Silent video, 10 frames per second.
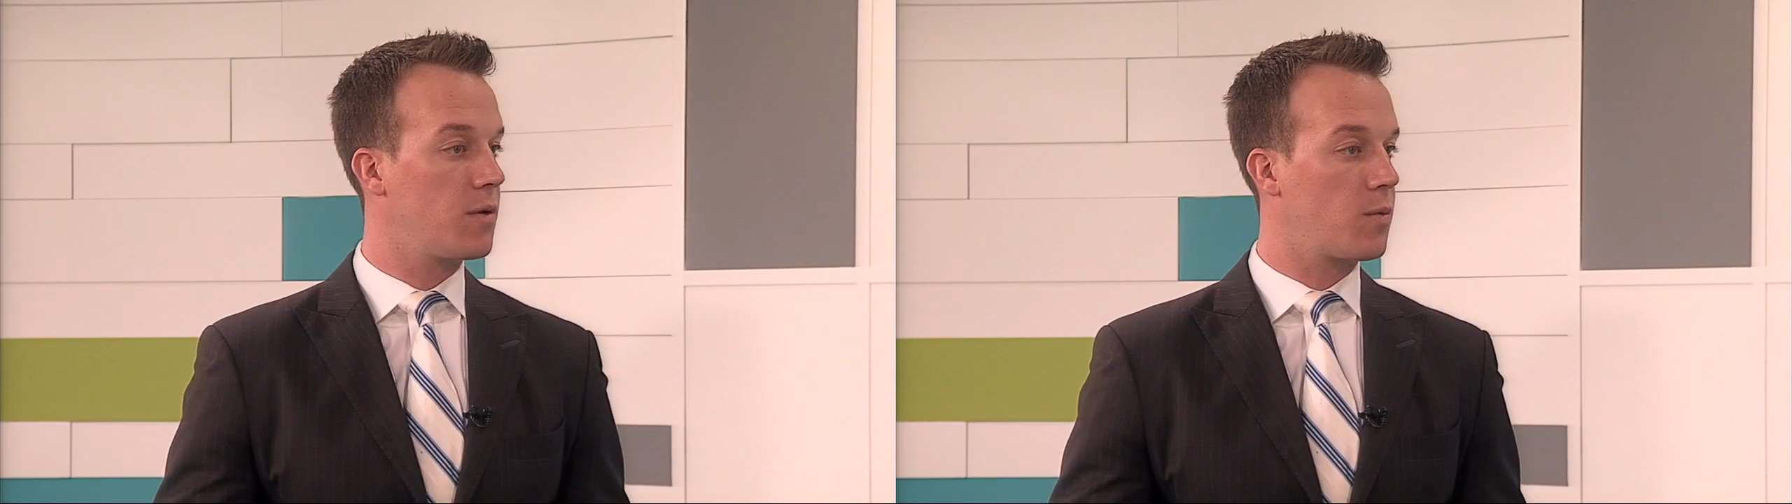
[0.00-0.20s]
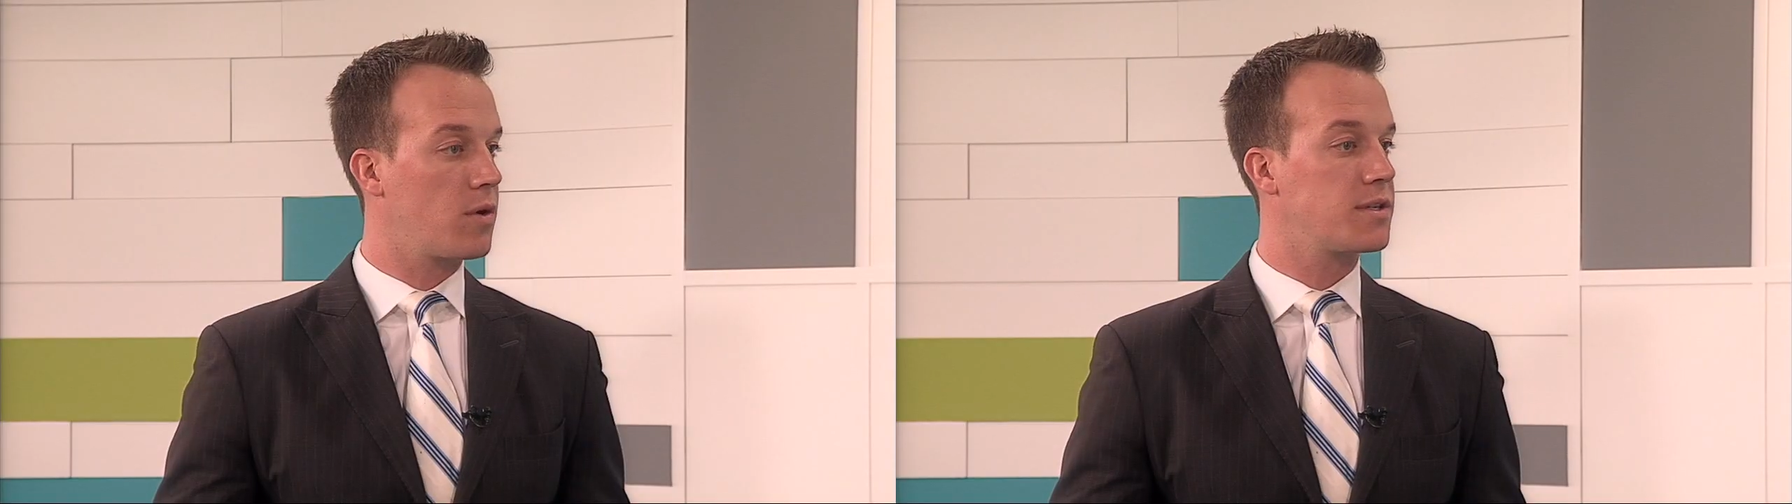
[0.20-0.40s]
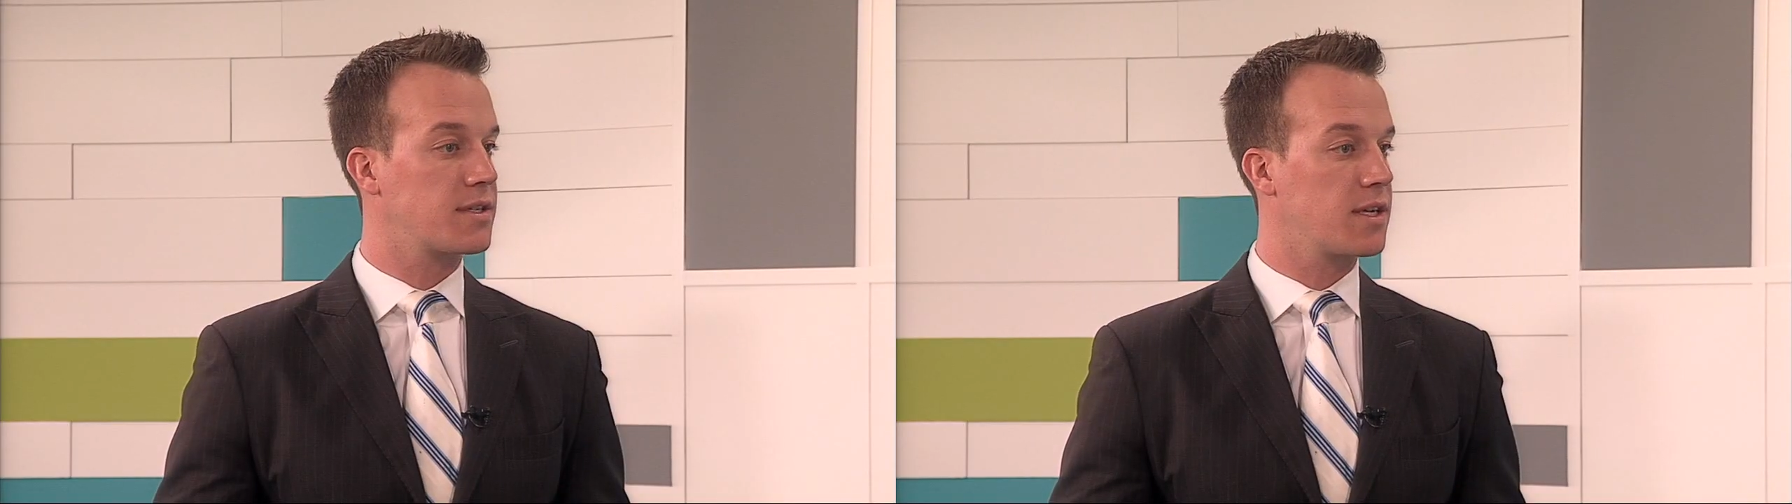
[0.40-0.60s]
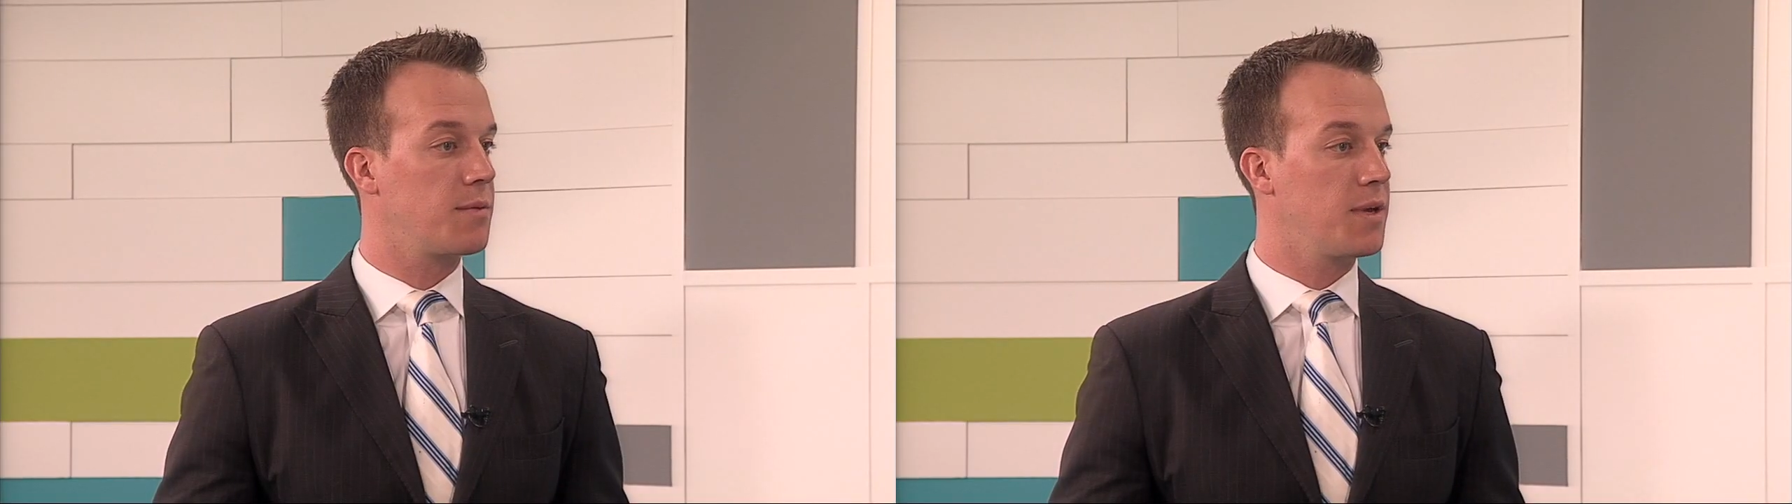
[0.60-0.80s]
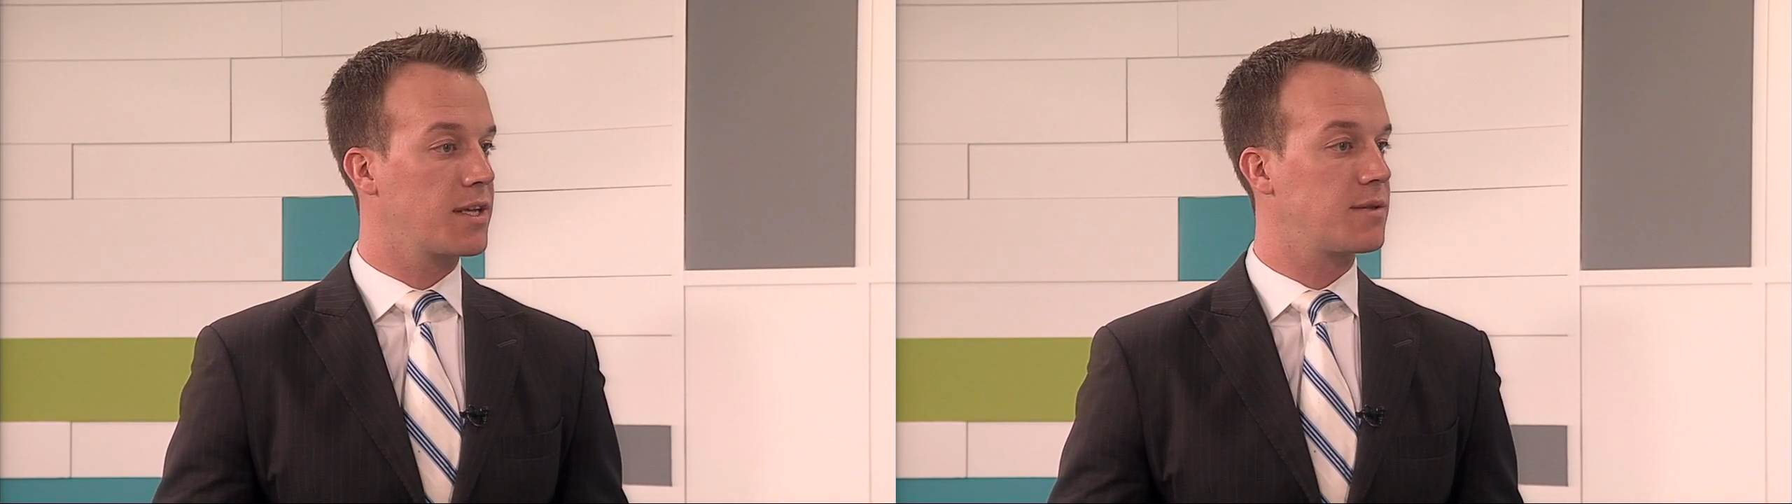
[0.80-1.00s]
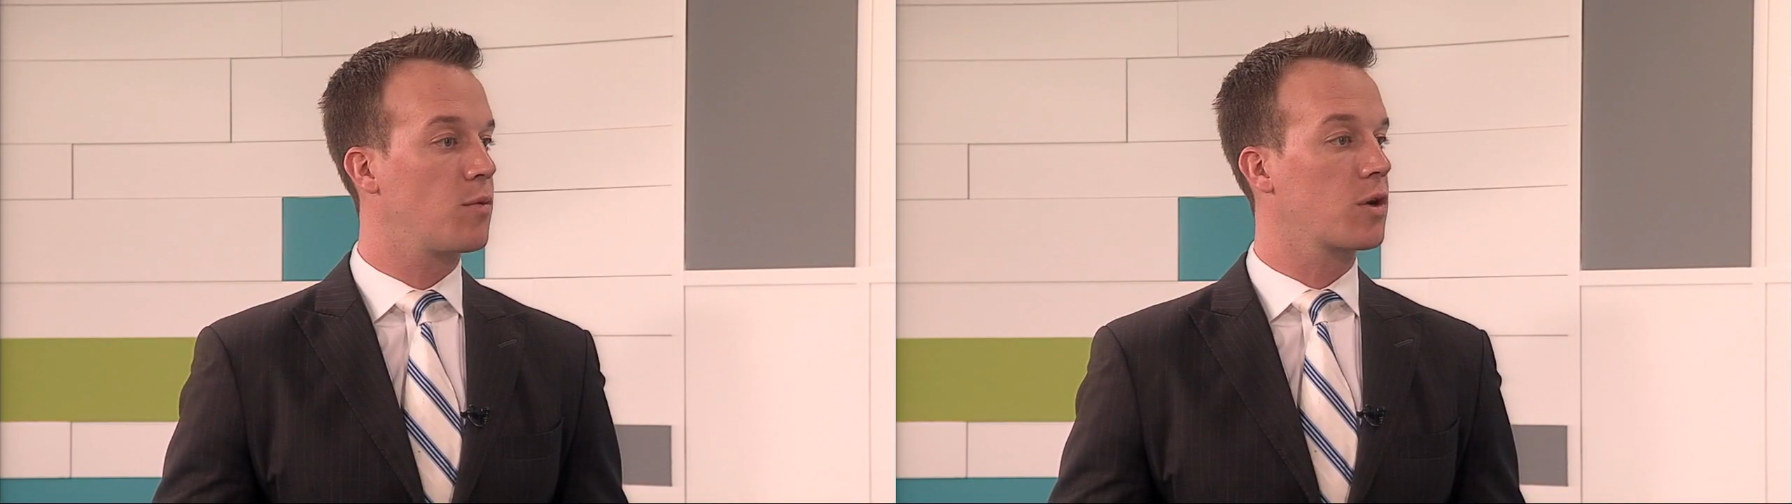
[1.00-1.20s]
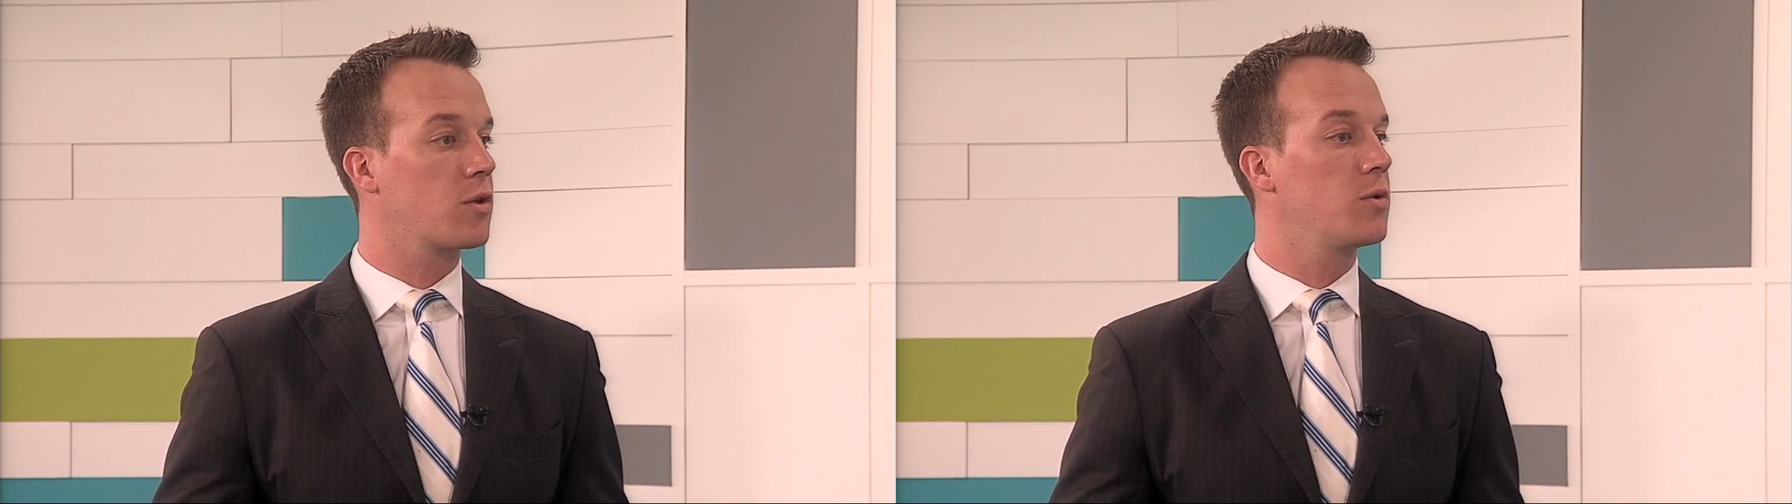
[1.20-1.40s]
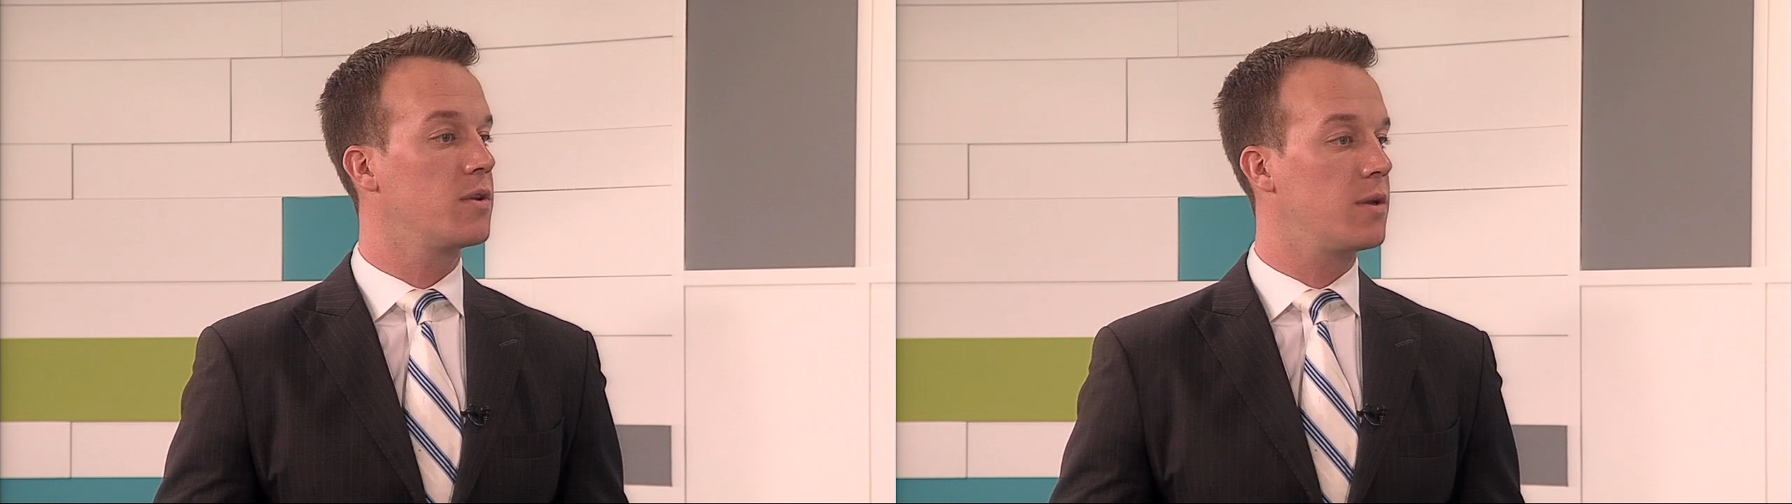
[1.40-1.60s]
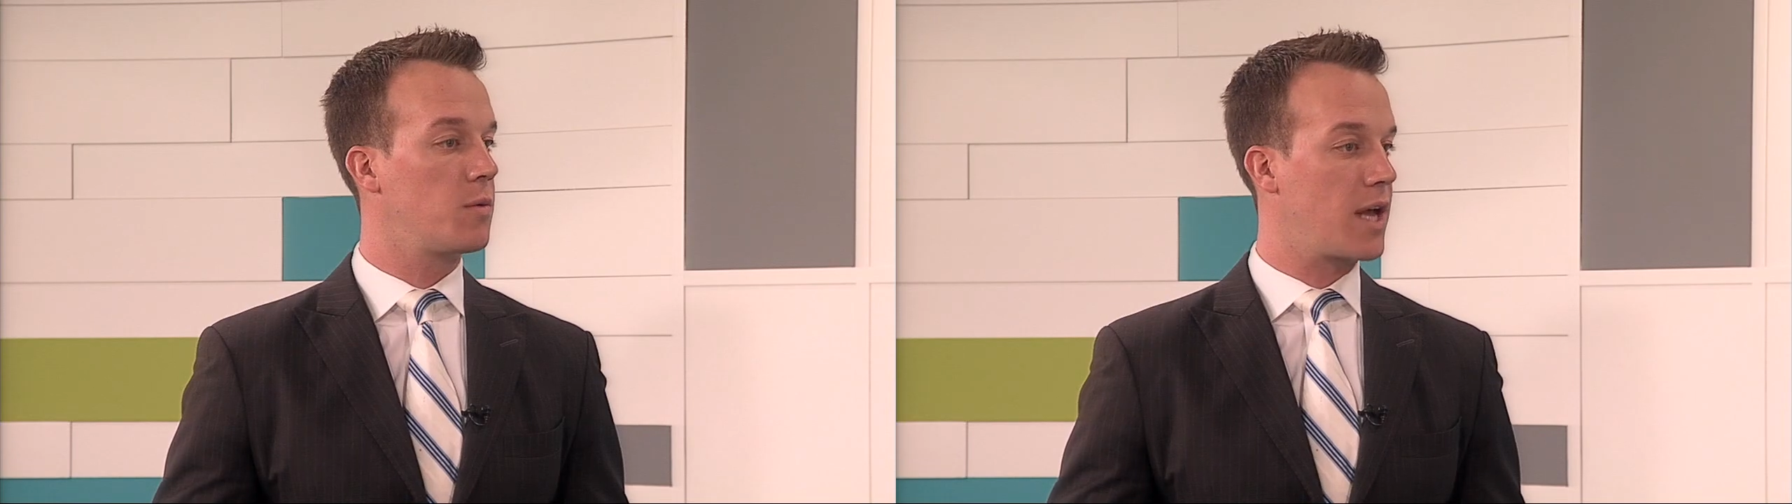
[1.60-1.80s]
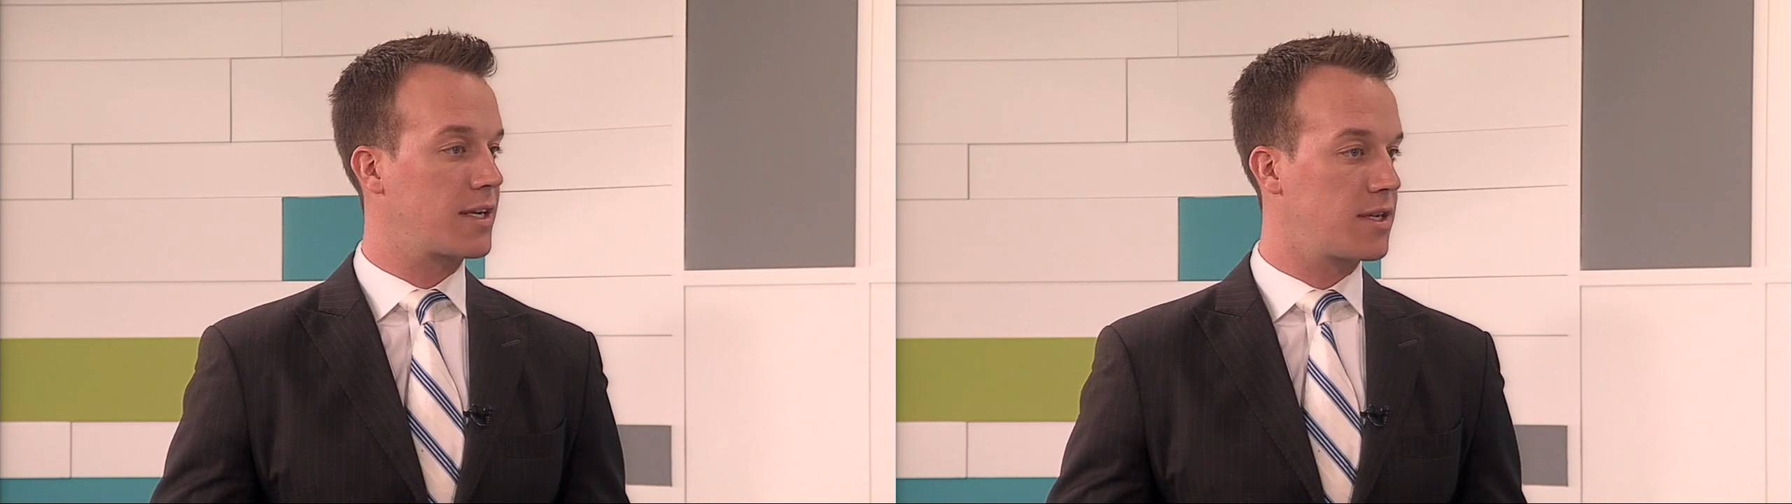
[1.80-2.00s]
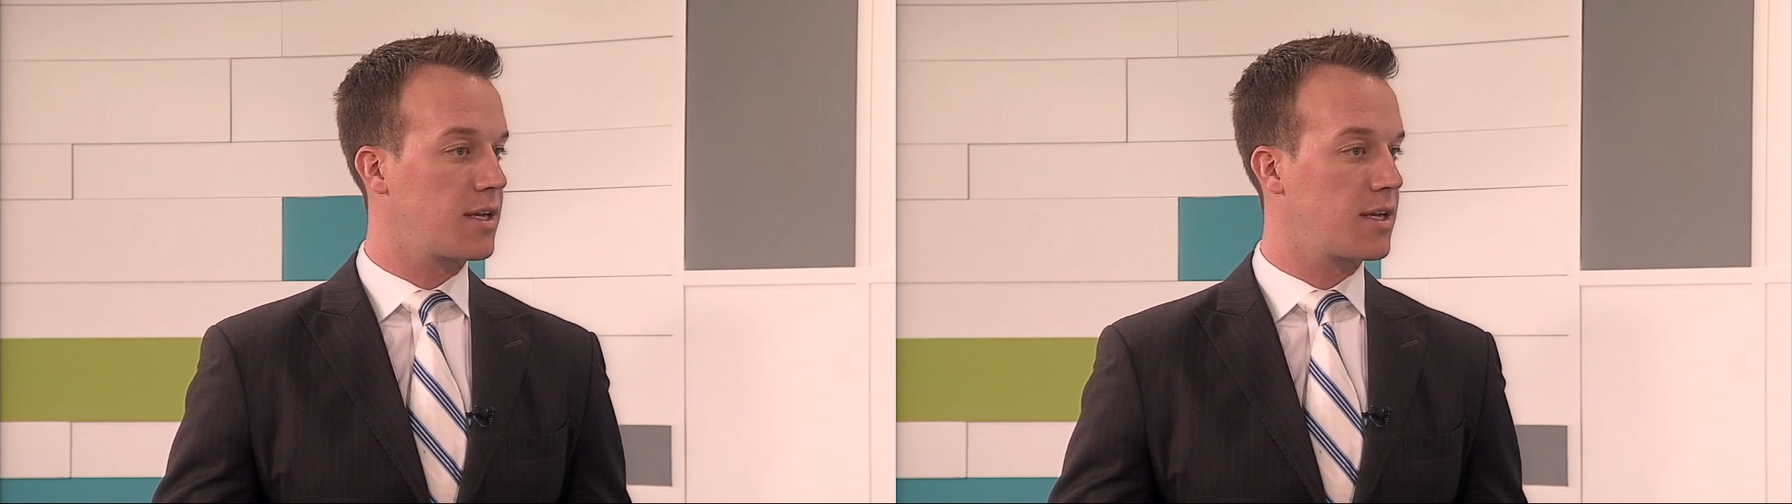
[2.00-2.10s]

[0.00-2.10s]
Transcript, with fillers: the worse it's going to be because the more gluten it will actually